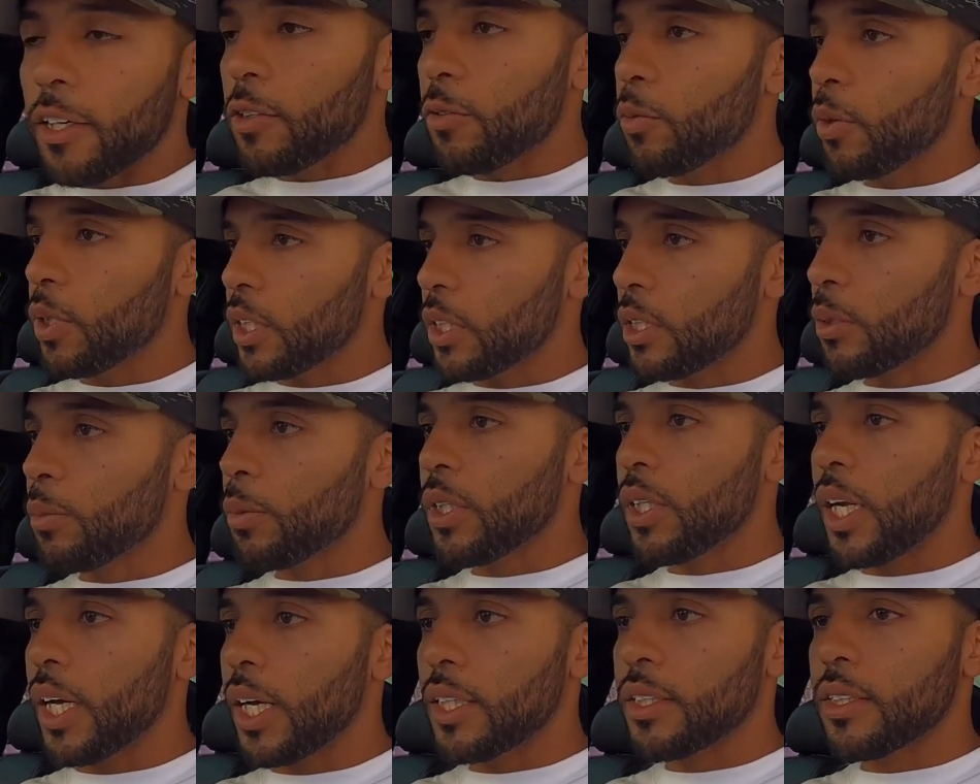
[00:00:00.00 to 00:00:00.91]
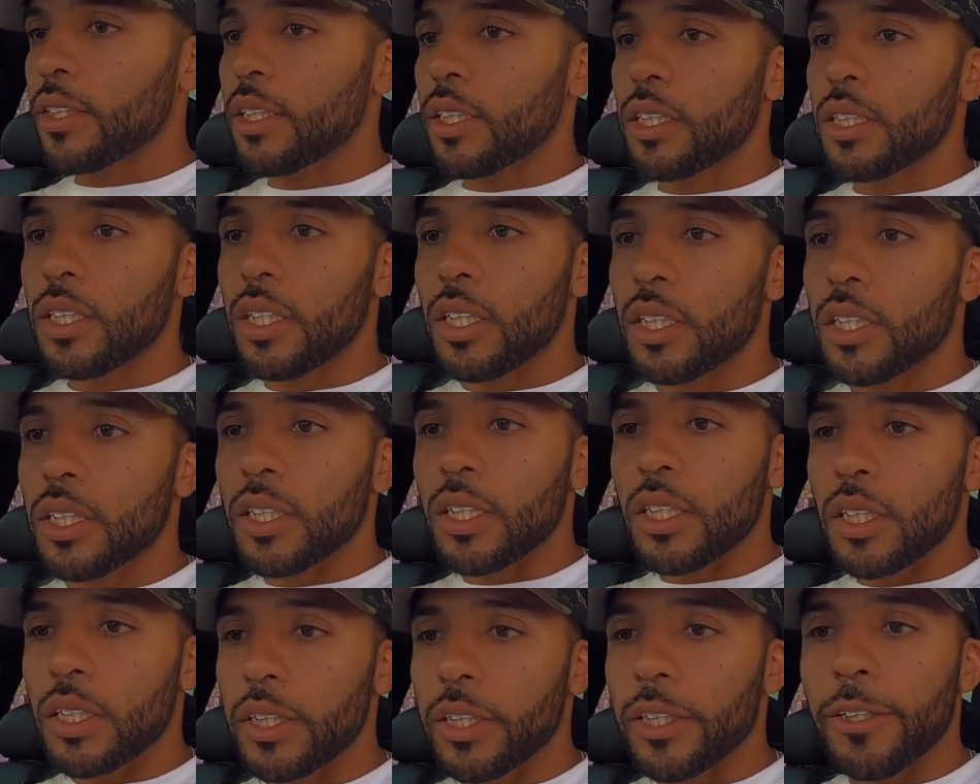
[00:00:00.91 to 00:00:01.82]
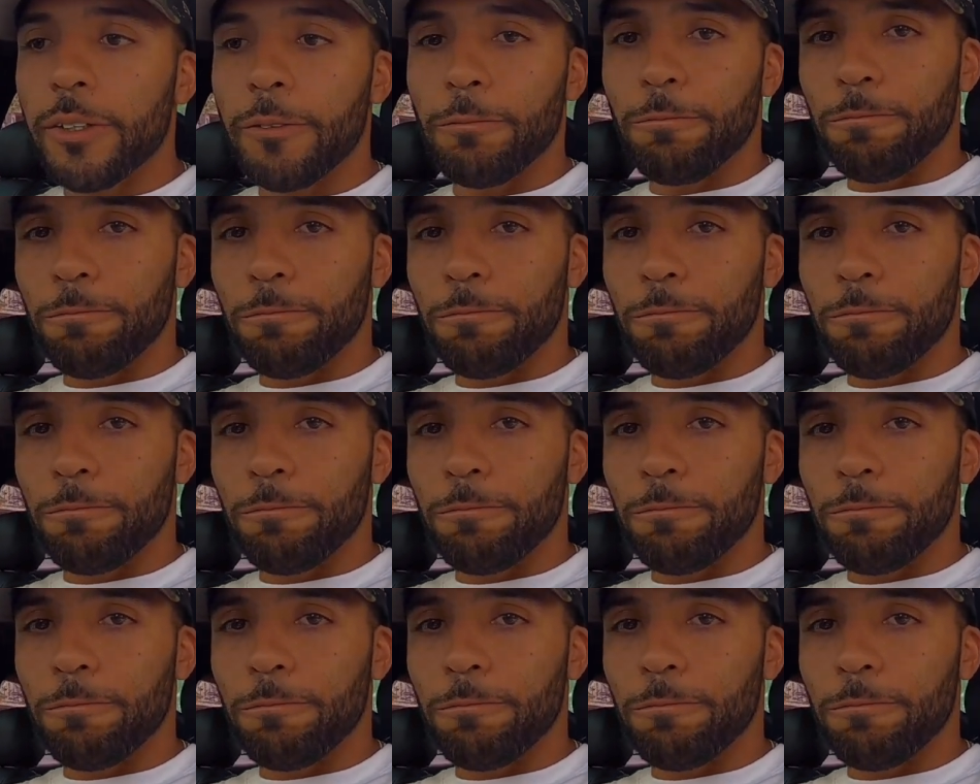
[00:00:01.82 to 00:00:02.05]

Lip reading: You want it to be nice and clean and clear.